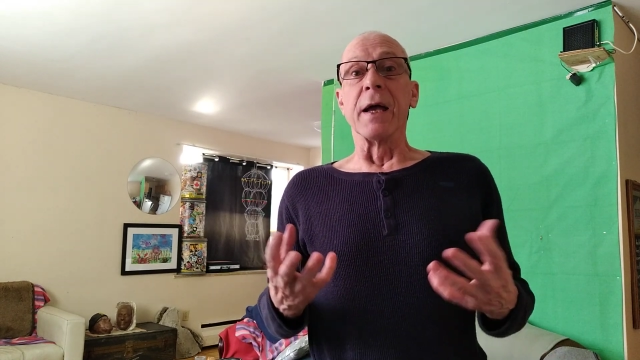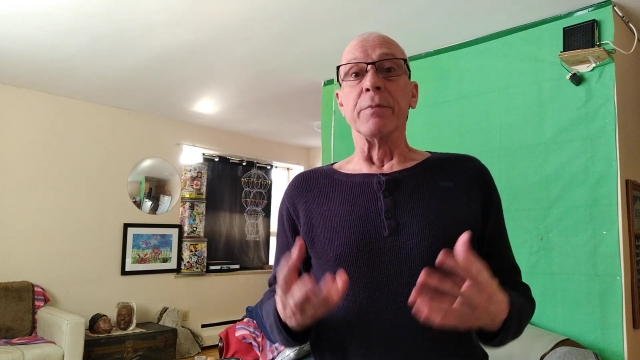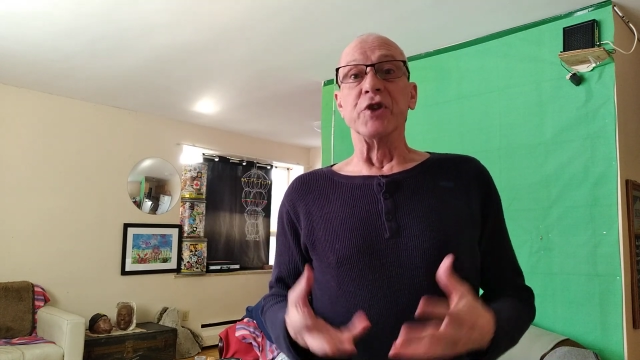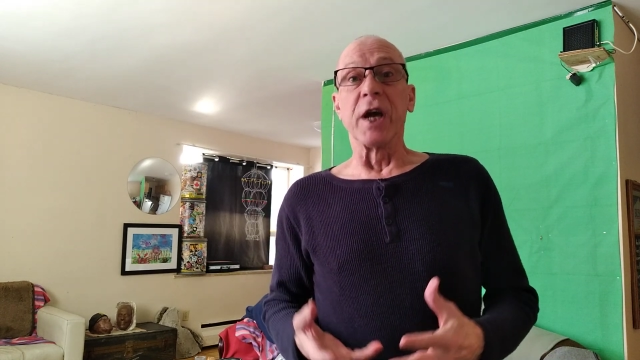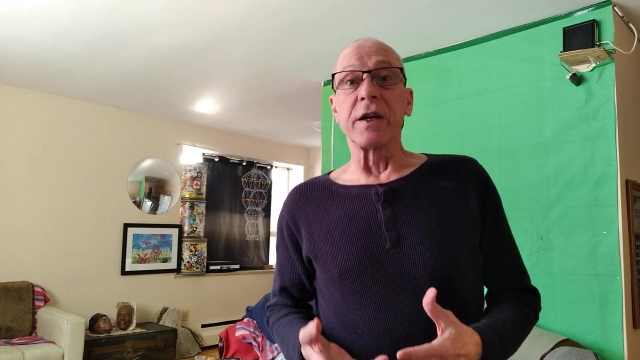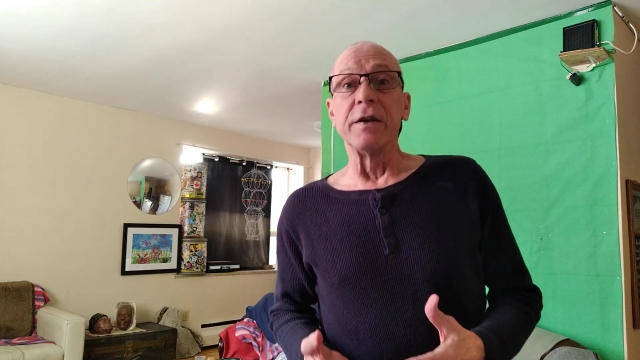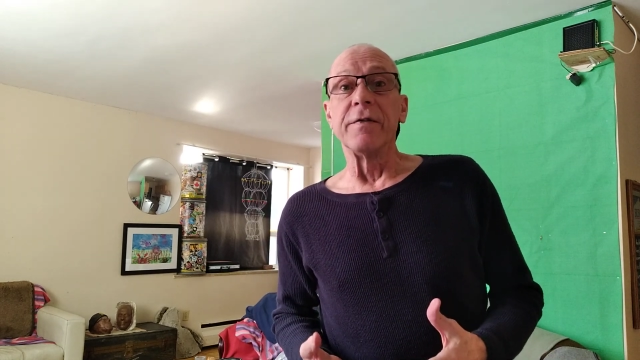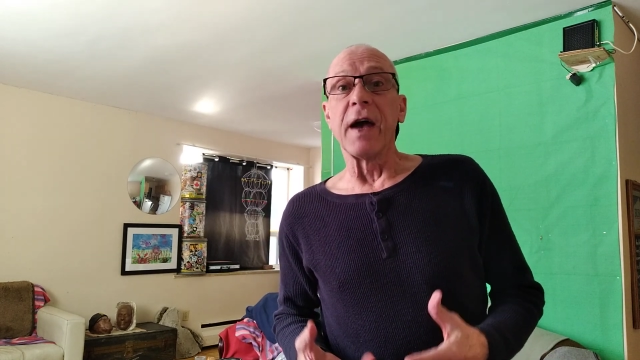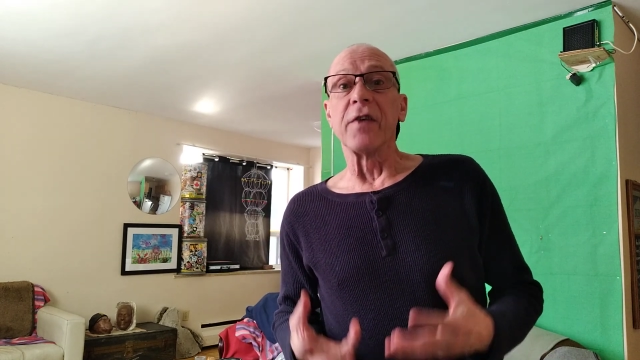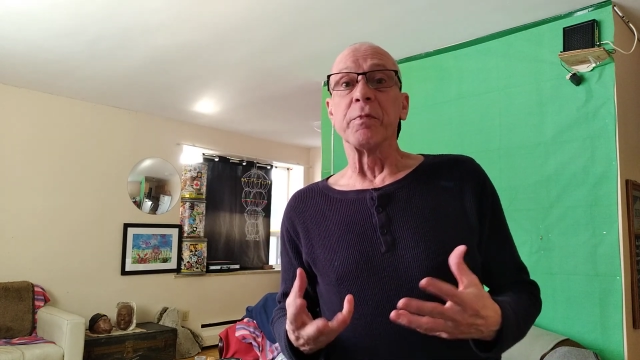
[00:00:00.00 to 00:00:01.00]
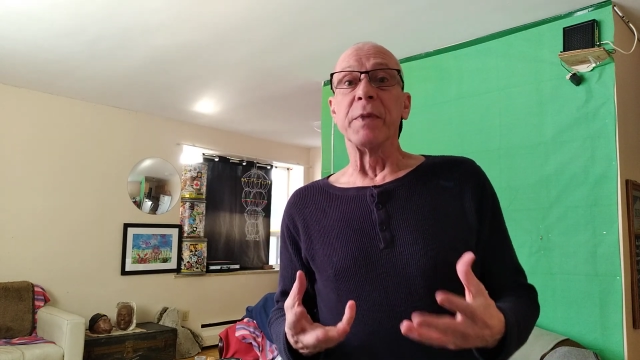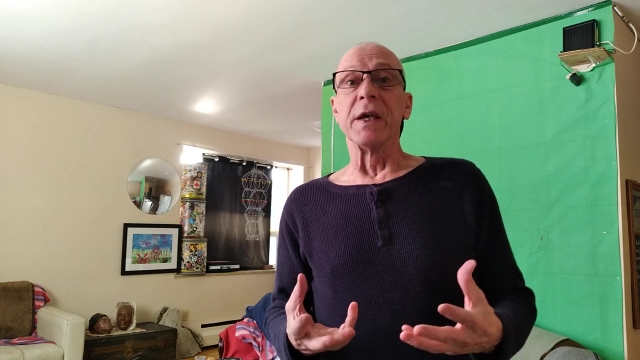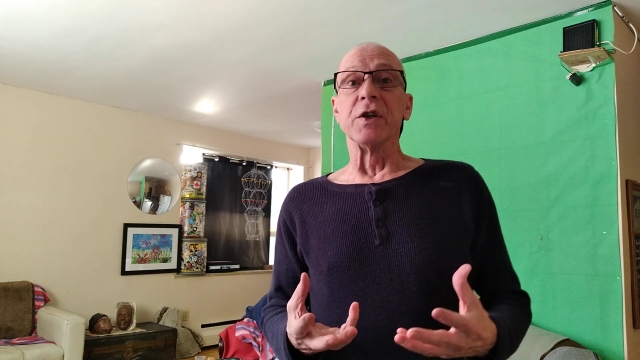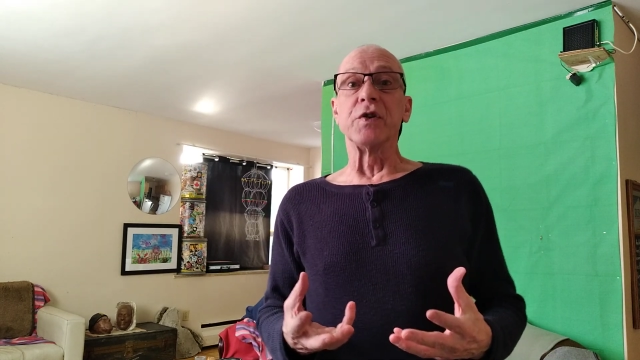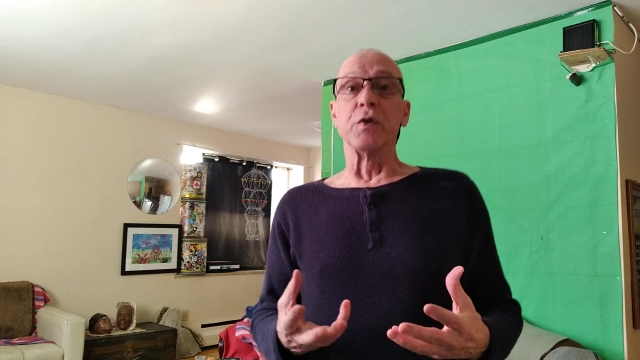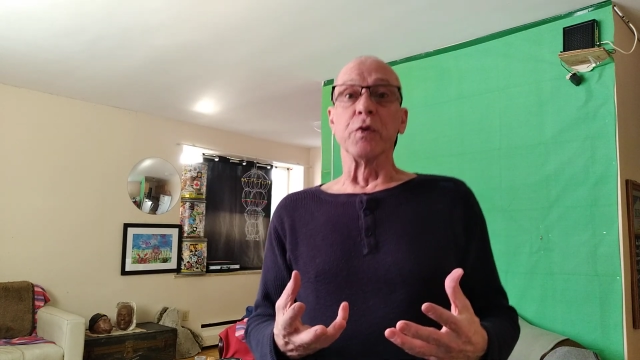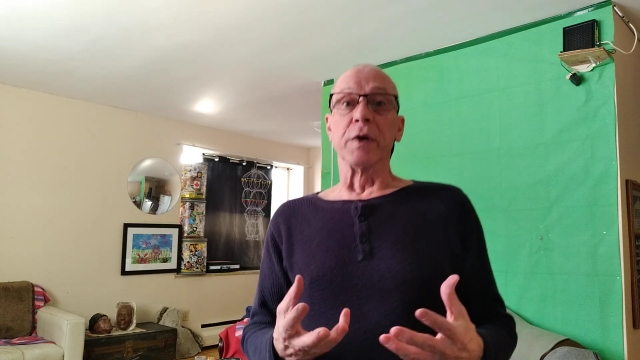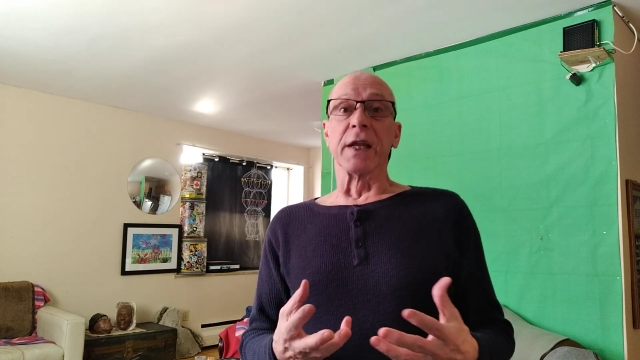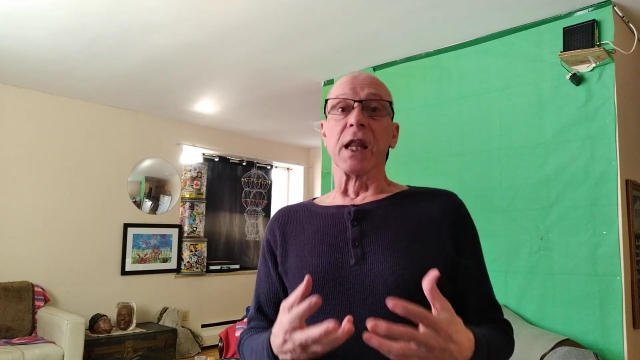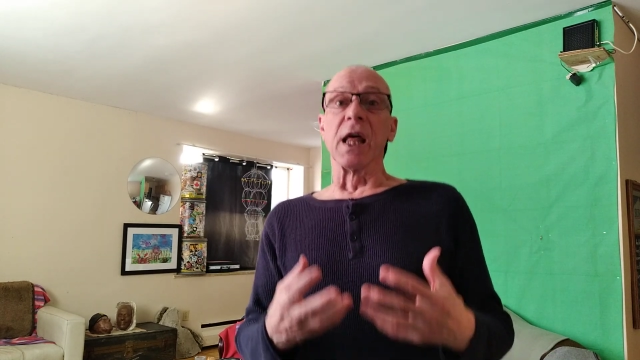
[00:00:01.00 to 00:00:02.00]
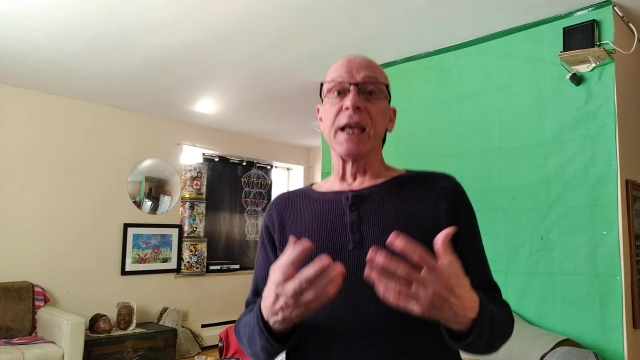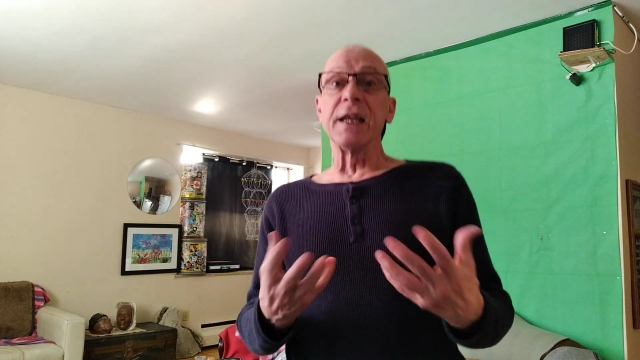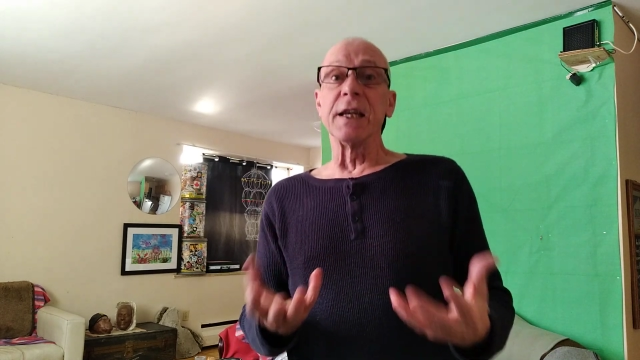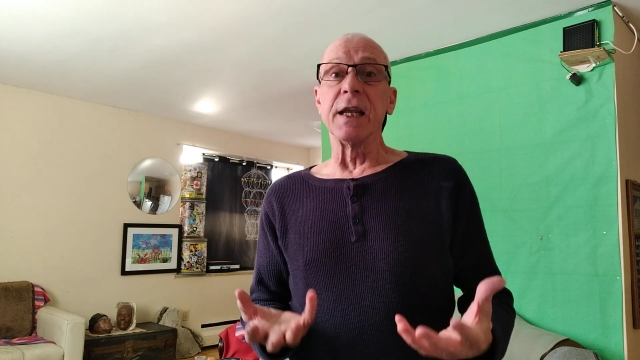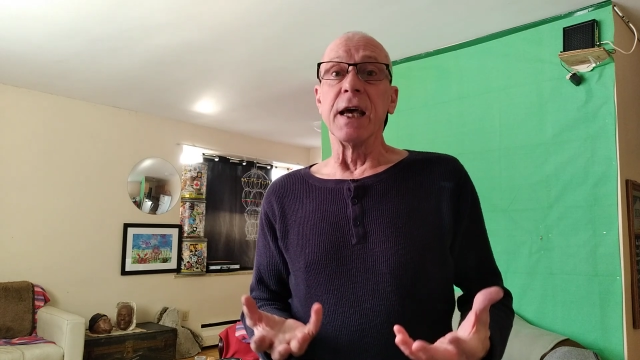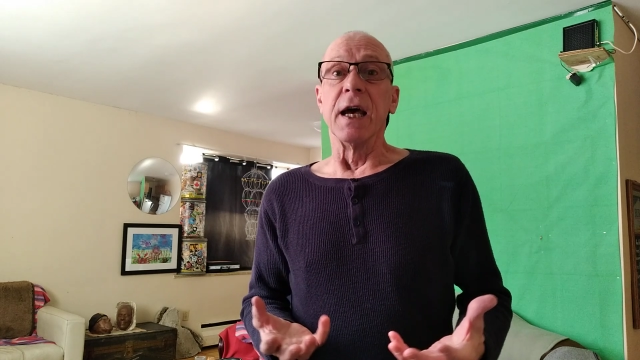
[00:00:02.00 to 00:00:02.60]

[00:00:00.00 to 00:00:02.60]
objective has been to enlighten